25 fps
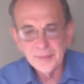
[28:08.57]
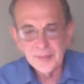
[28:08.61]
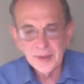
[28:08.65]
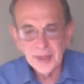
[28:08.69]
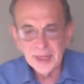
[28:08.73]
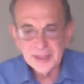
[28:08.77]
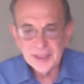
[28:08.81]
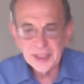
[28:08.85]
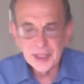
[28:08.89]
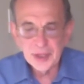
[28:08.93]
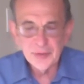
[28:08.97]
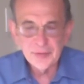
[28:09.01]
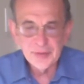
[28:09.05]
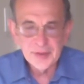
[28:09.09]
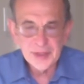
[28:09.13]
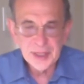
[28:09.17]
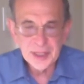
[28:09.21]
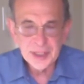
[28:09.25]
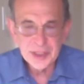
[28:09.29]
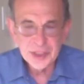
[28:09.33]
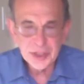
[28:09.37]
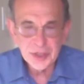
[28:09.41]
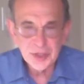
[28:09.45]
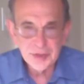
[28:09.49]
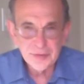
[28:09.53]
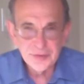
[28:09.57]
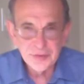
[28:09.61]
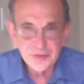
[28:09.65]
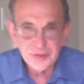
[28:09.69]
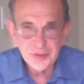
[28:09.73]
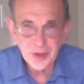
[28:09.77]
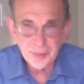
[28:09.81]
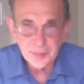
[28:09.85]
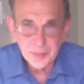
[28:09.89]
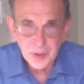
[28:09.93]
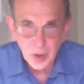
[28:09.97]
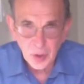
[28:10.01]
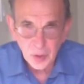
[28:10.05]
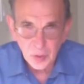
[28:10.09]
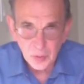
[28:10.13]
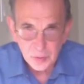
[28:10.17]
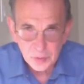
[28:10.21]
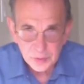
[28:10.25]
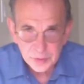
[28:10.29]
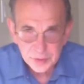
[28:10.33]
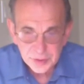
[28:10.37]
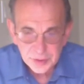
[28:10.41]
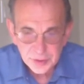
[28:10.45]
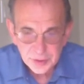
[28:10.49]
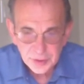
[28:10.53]
identification of
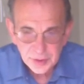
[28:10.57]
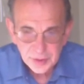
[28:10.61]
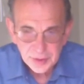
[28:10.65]
sub-goals.